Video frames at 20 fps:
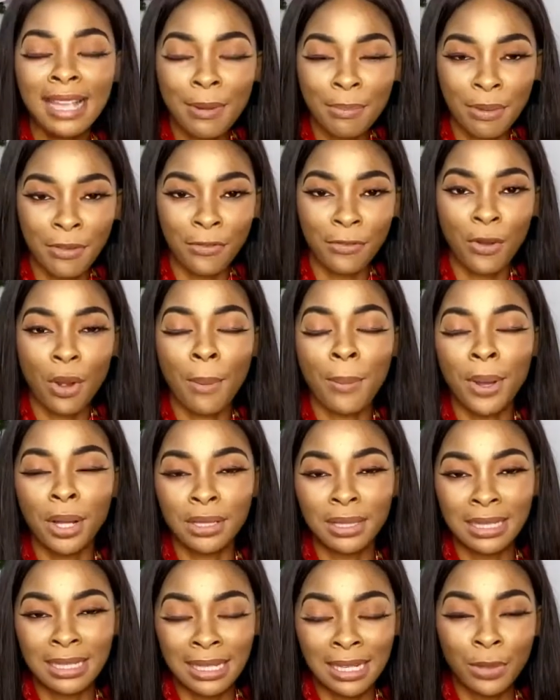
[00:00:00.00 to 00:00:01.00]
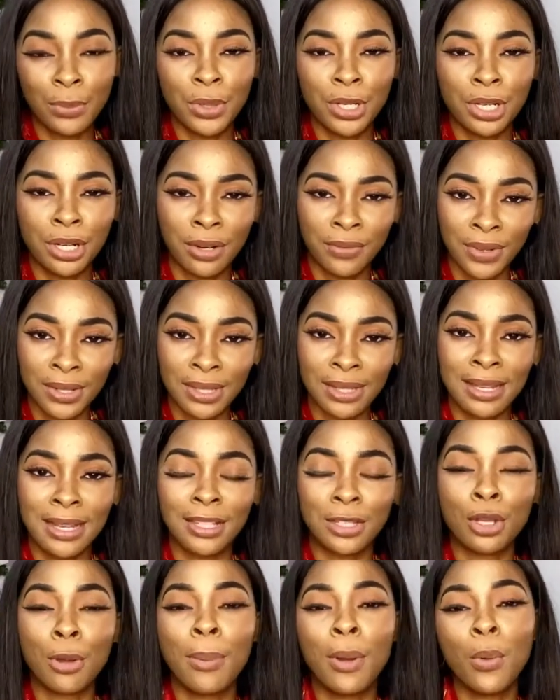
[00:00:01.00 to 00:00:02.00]
before about dealing with nervousness,
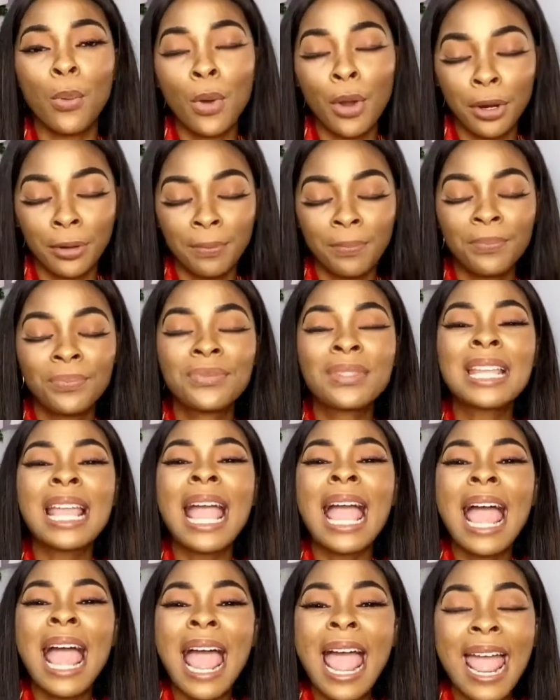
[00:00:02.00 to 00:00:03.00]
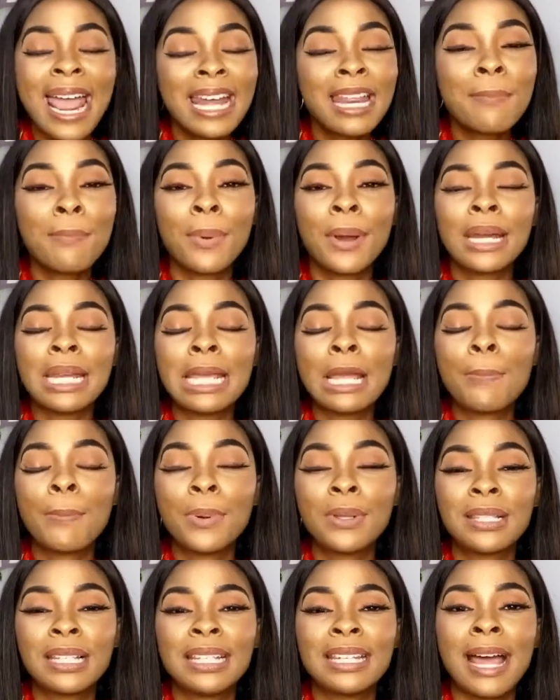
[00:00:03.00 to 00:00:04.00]
number one, anybody who
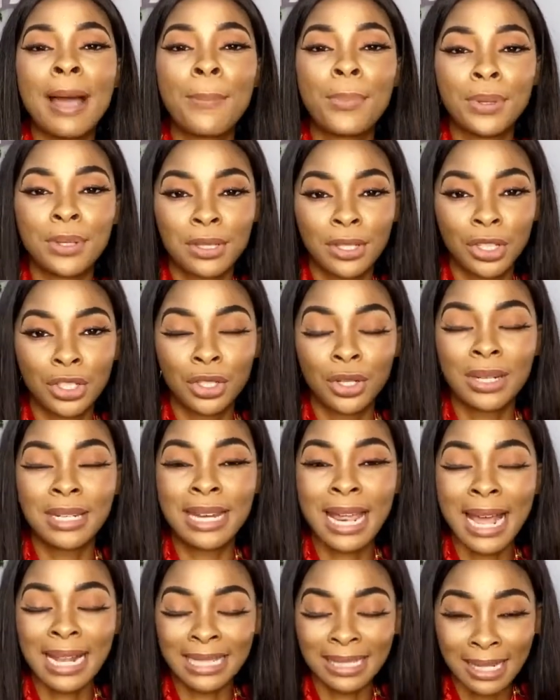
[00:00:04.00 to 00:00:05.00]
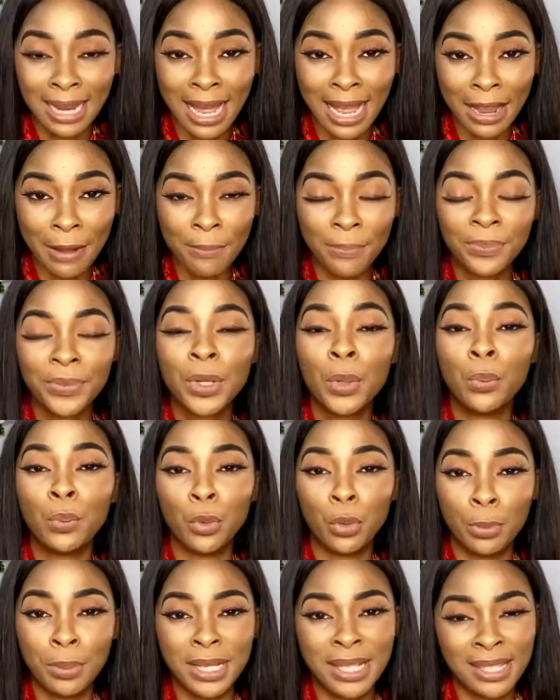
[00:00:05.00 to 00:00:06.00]
puts in that position that time
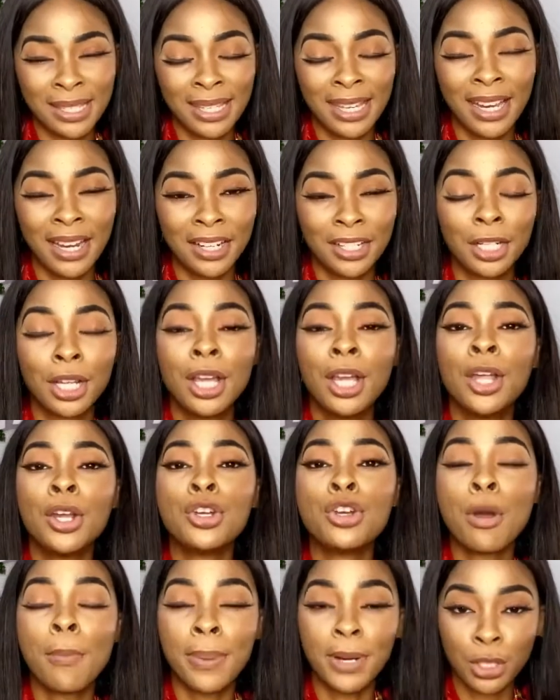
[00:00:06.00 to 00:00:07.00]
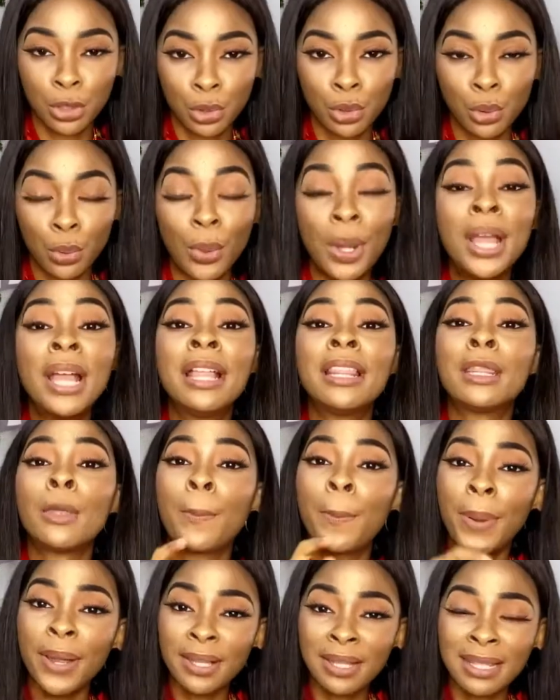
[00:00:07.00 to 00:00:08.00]
will be scared. Number two, the
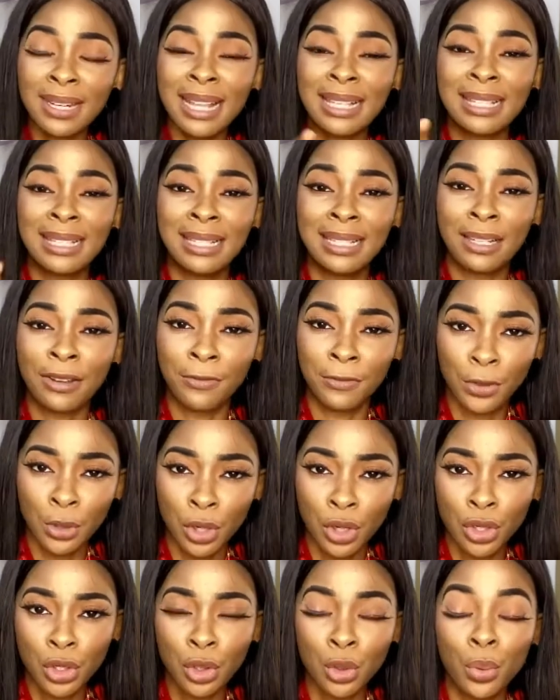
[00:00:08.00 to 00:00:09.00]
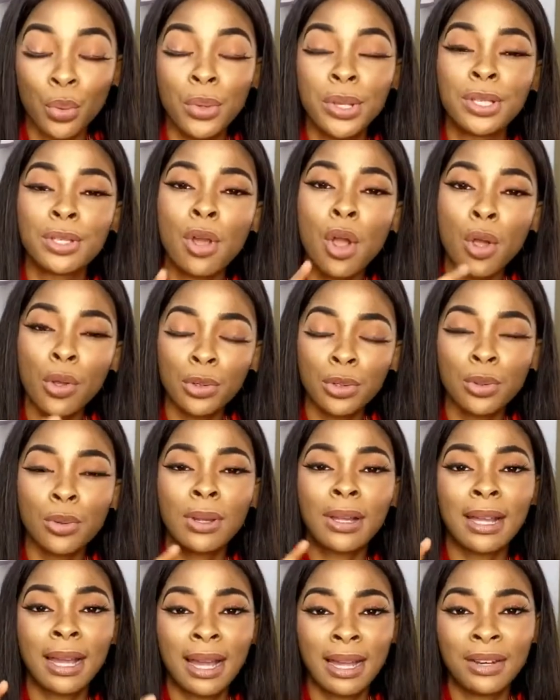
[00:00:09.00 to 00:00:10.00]
person that's interviewing you is also
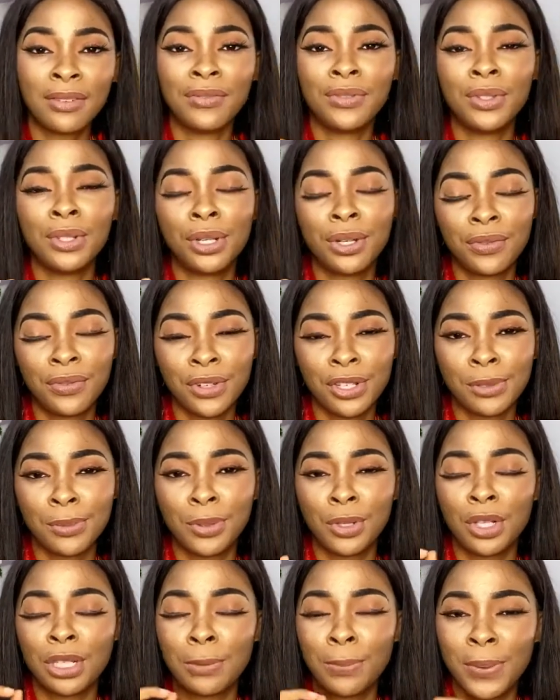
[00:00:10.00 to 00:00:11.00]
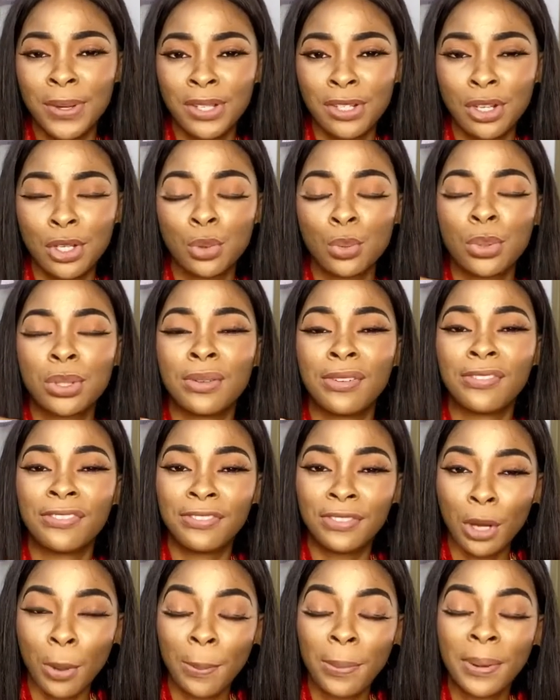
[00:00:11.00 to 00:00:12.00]
kind of nervous because the person doesn't want to
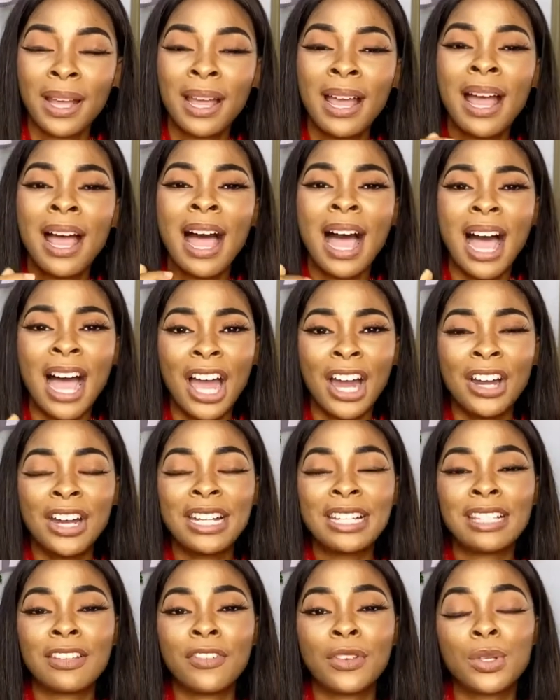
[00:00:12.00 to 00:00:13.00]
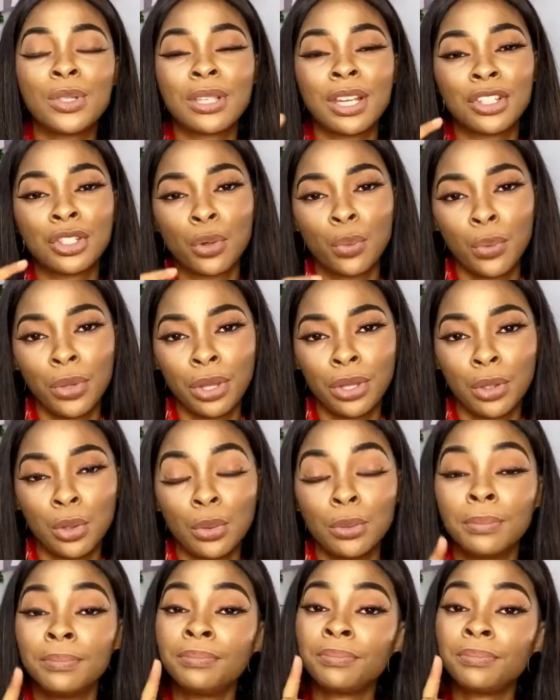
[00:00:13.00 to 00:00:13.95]
flop her interview session with you.